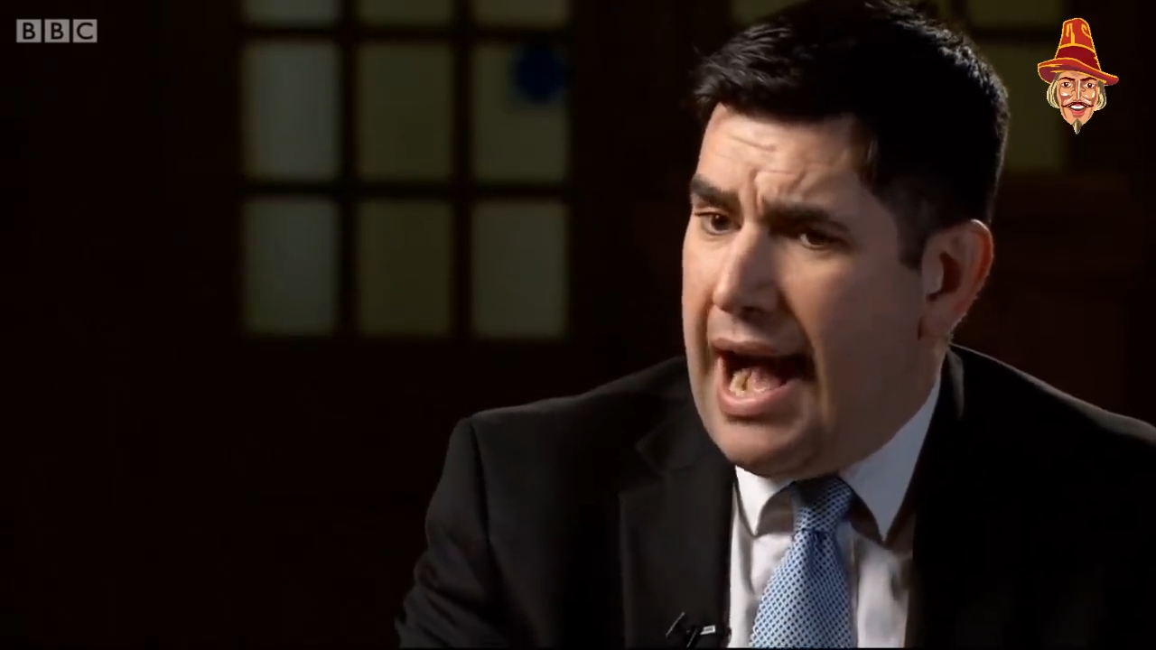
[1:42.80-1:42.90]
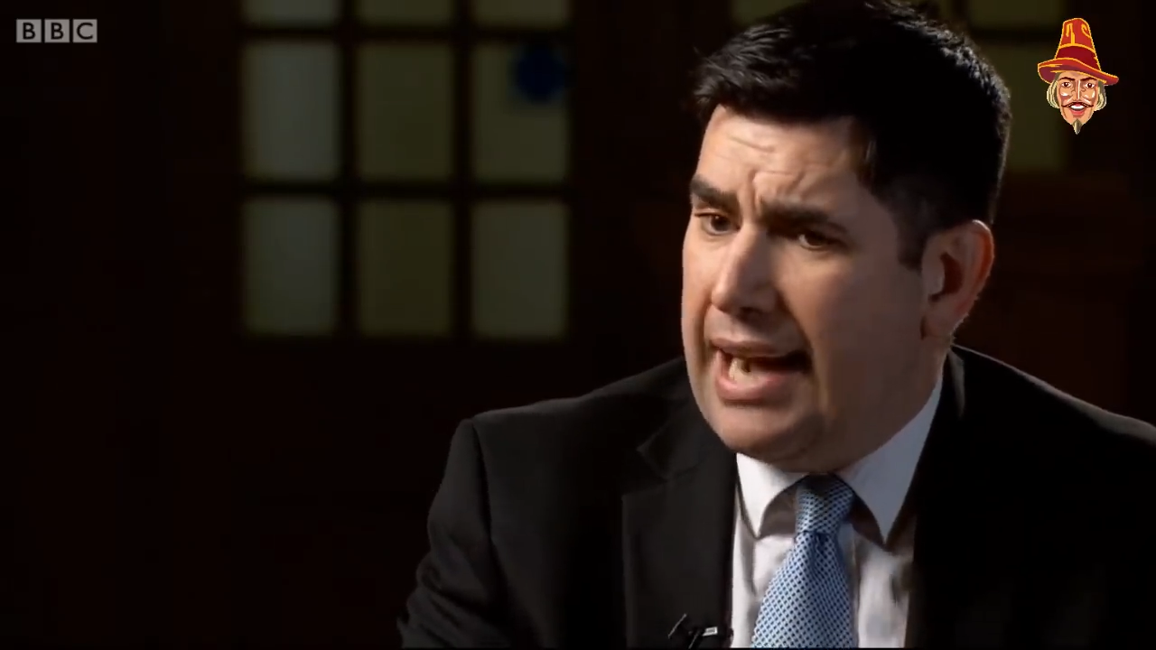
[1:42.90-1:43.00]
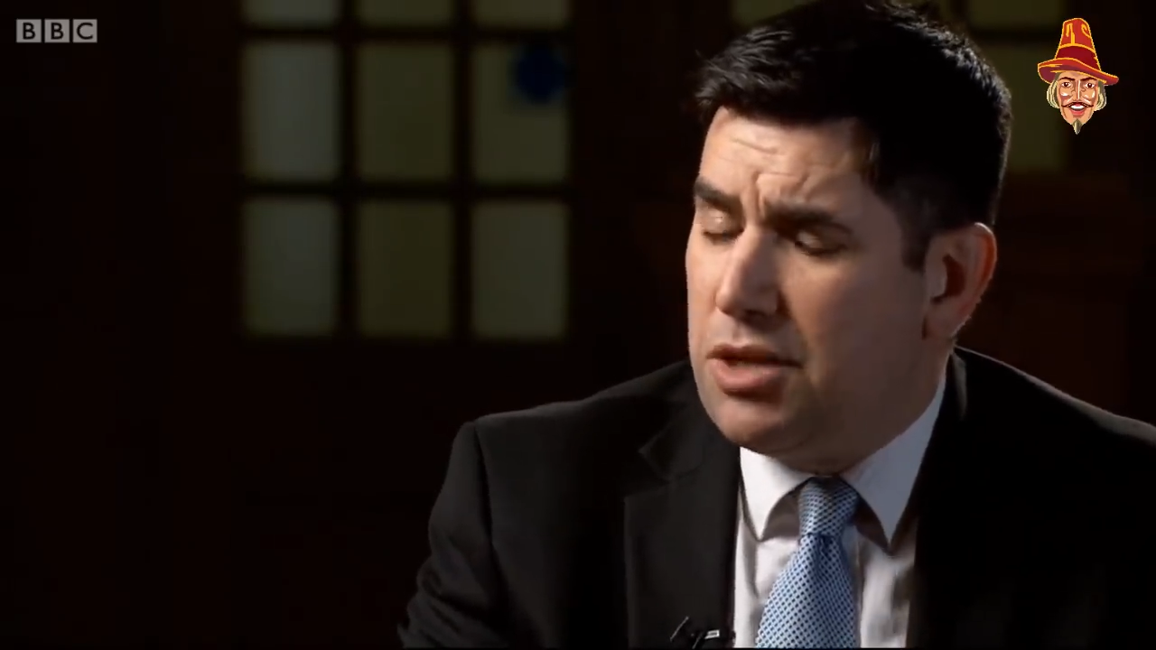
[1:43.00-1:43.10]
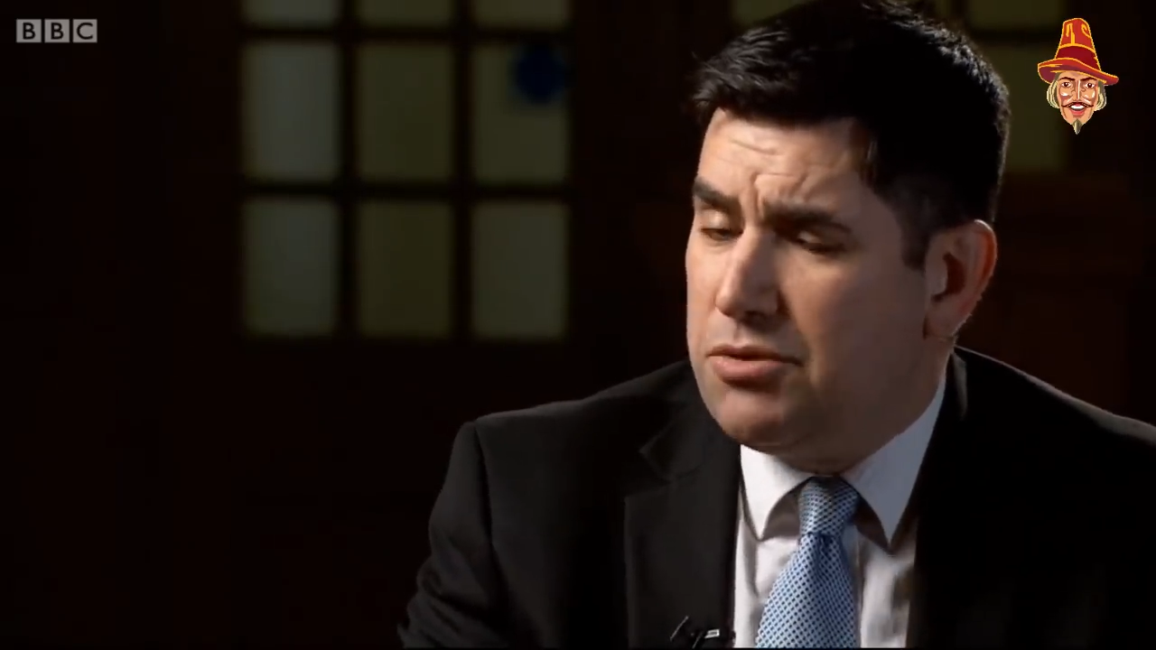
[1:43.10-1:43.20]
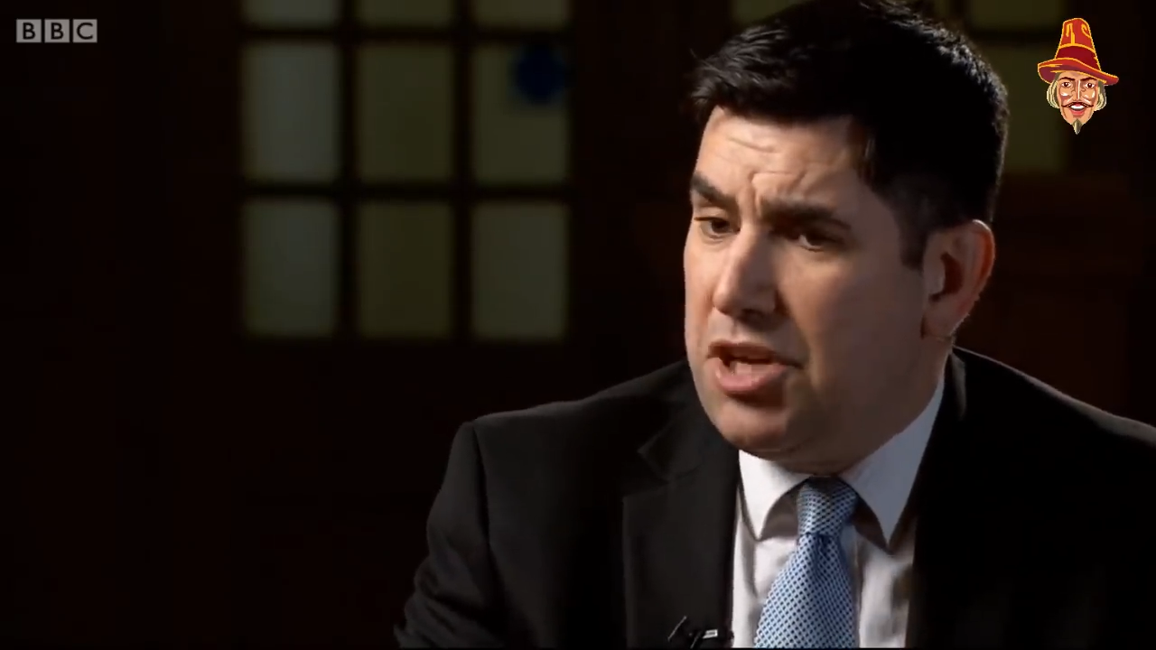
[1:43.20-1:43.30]
I
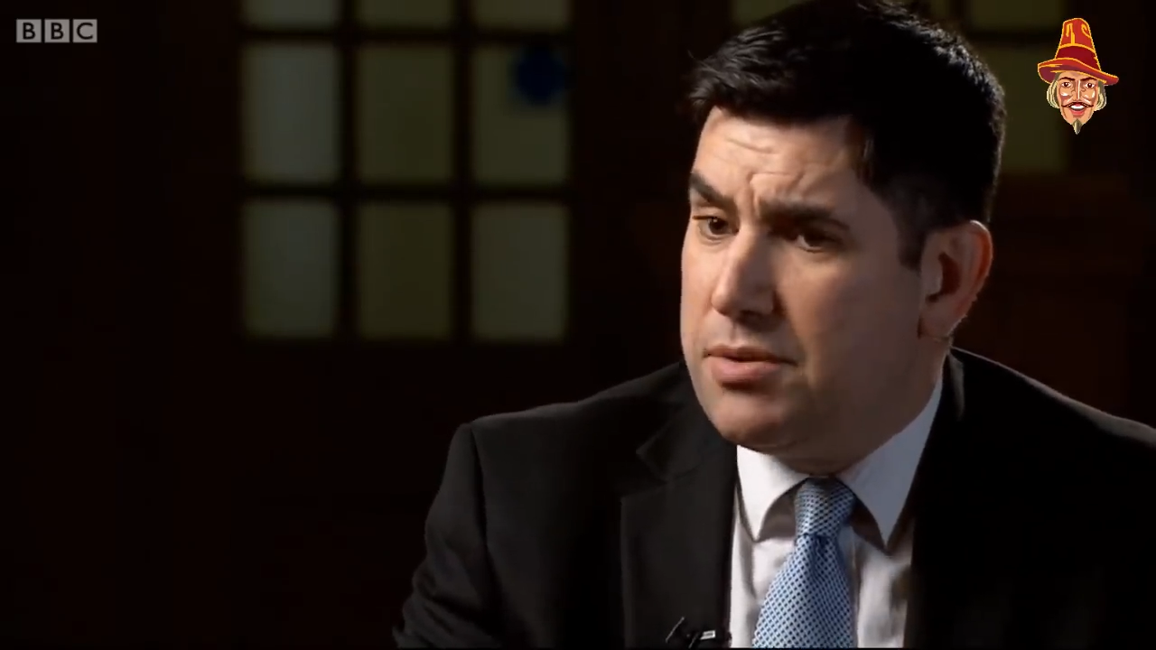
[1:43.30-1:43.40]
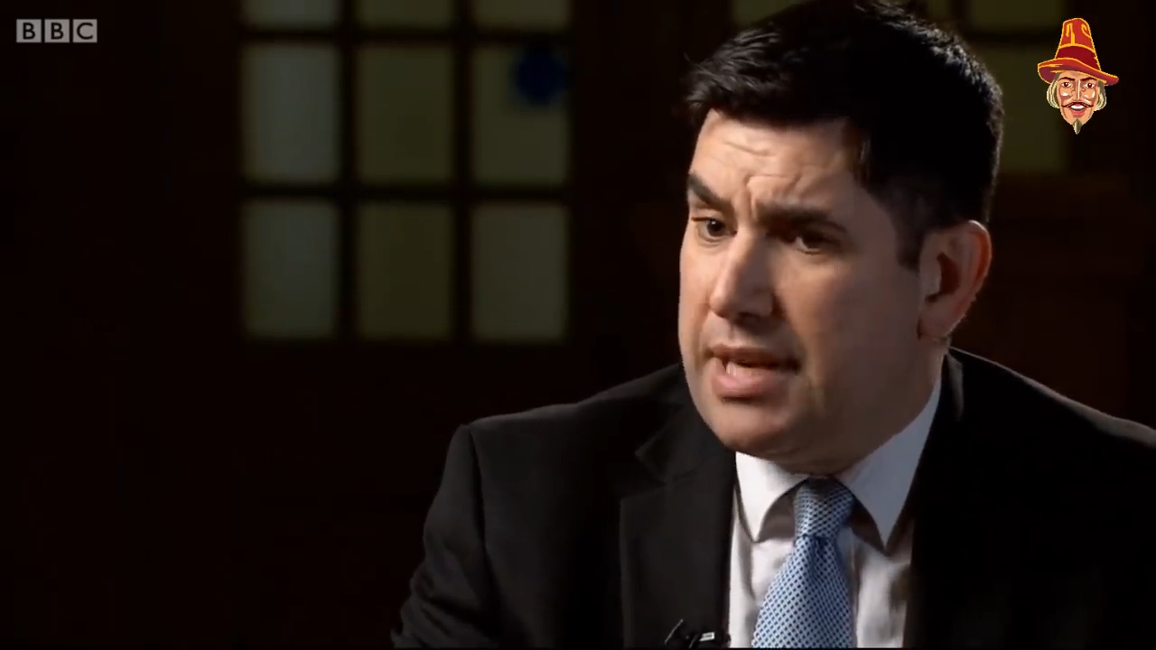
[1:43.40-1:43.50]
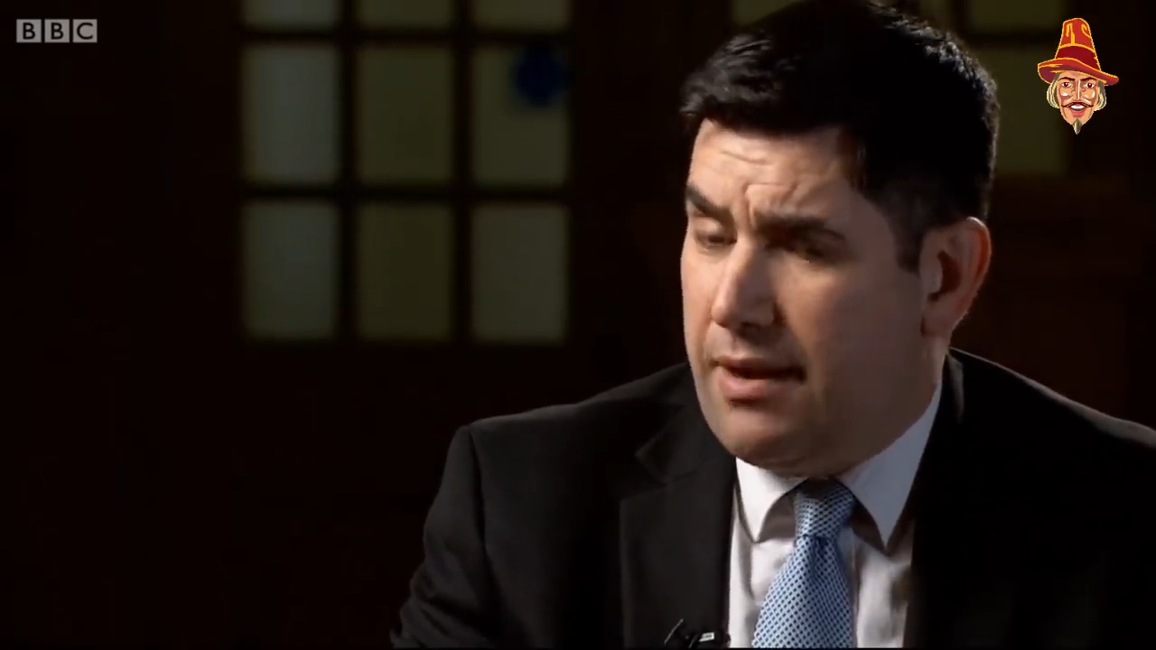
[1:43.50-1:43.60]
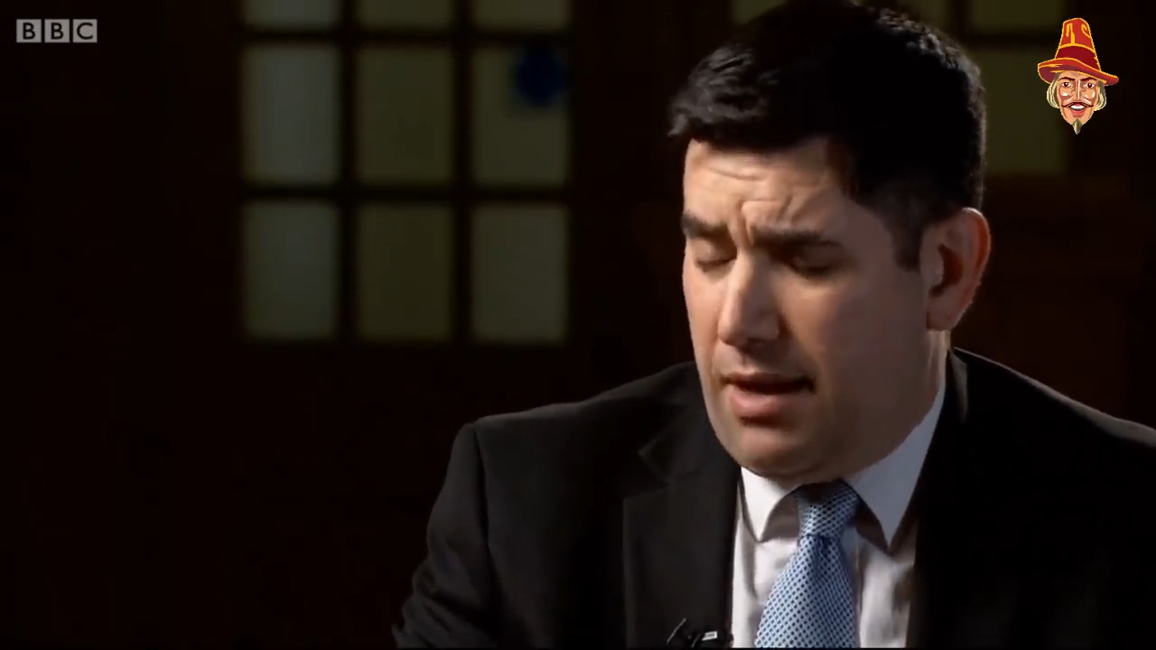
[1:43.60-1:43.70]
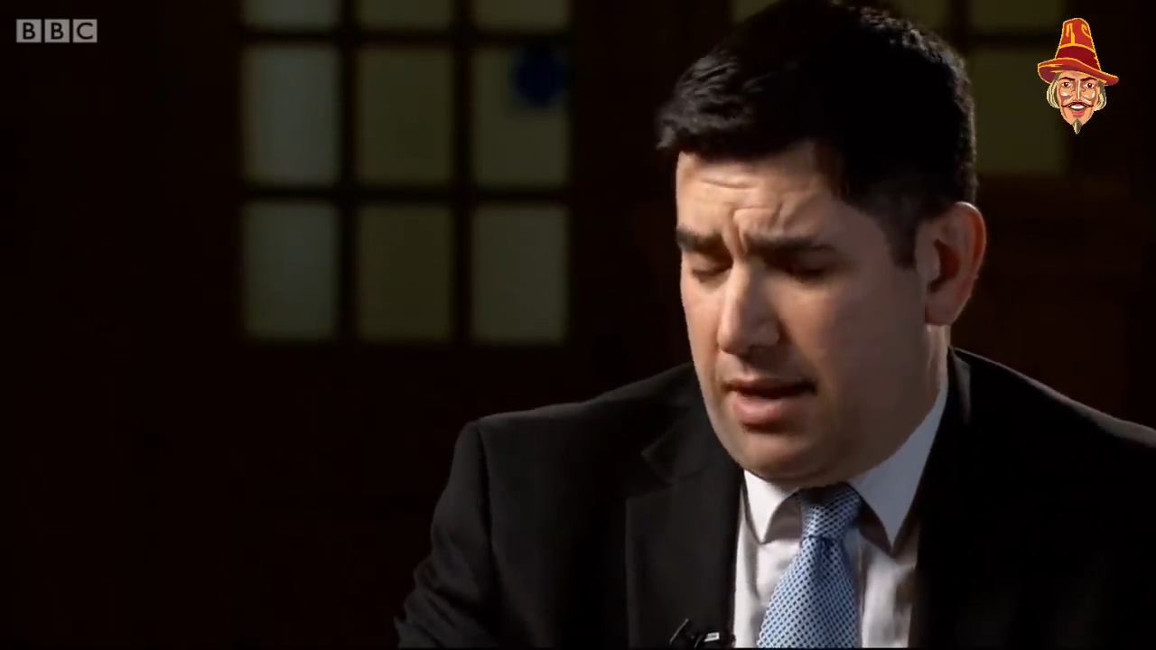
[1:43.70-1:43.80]
don't use
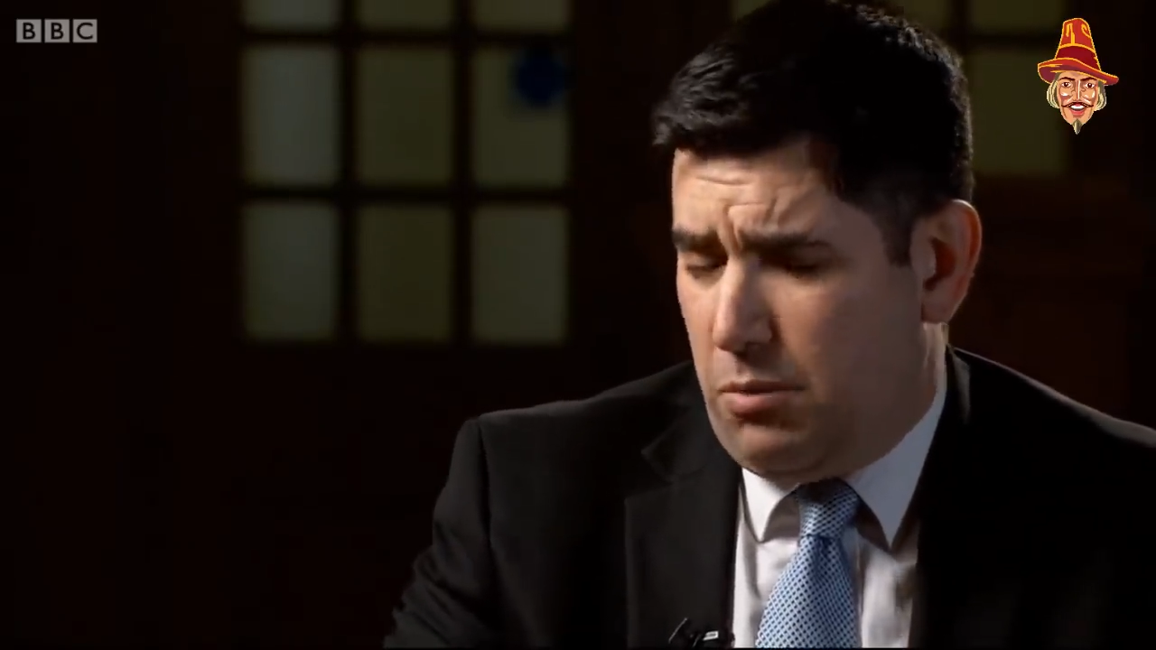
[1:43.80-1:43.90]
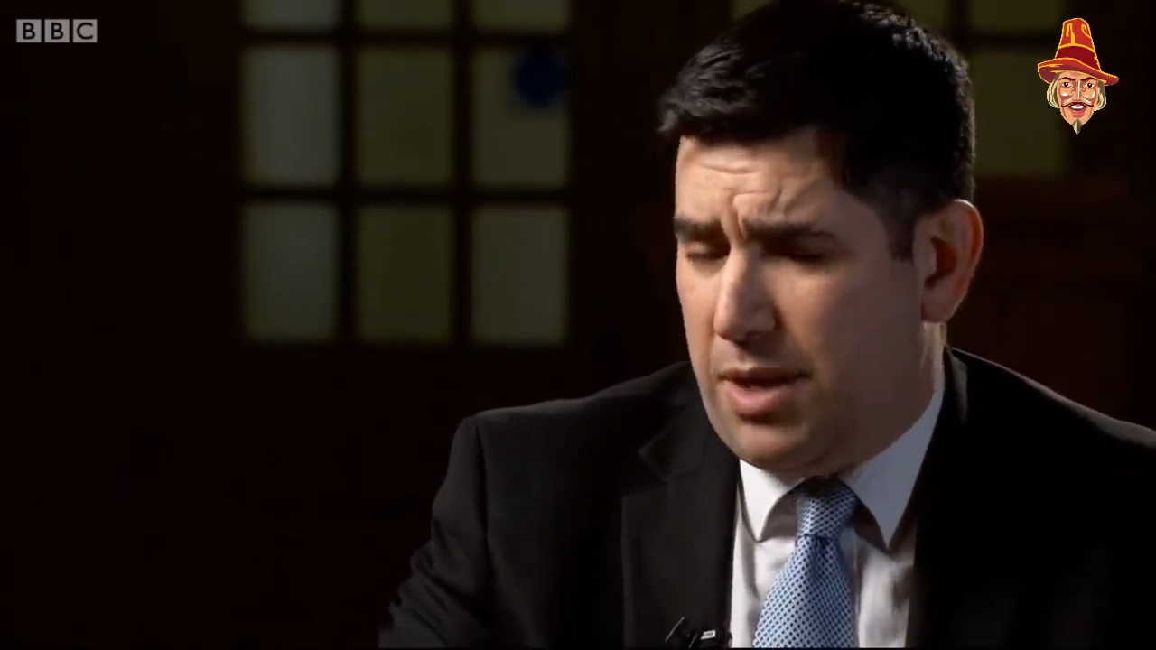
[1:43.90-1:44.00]
that.